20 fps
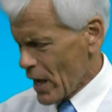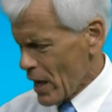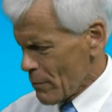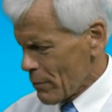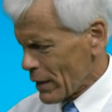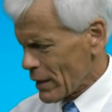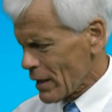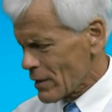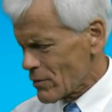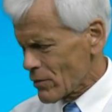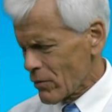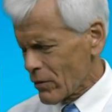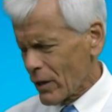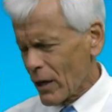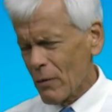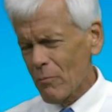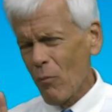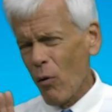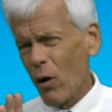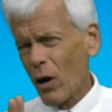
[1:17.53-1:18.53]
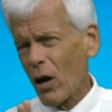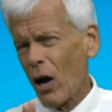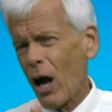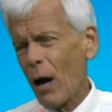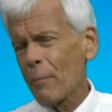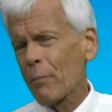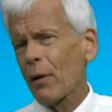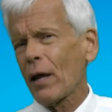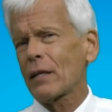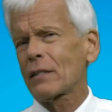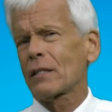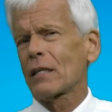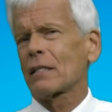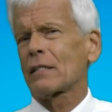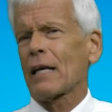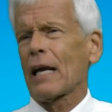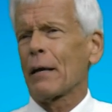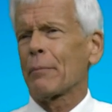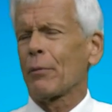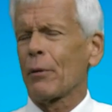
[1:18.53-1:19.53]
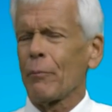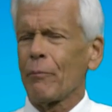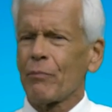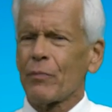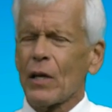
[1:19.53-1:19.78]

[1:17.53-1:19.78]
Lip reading: But let's look at a more complex example.